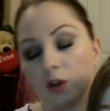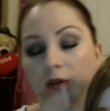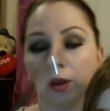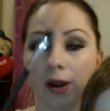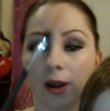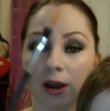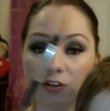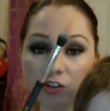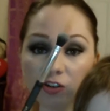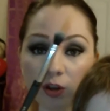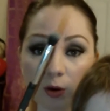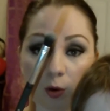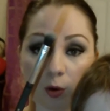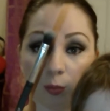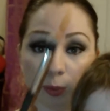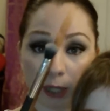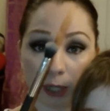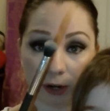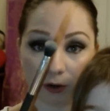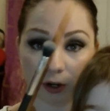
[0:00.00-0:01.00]
called an
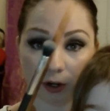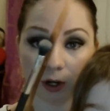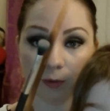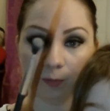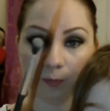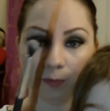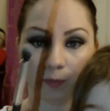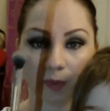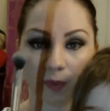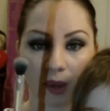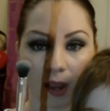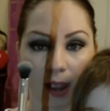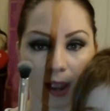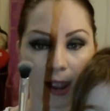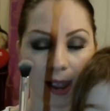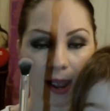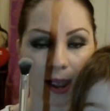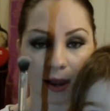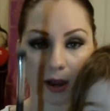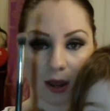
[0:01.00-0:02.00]
eyeshadow blender.
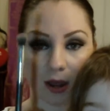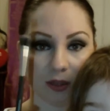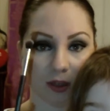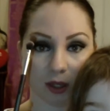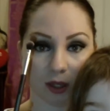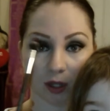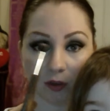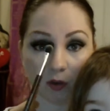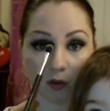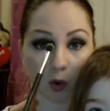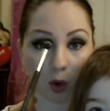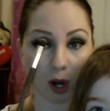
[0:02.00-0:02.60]
And I think it's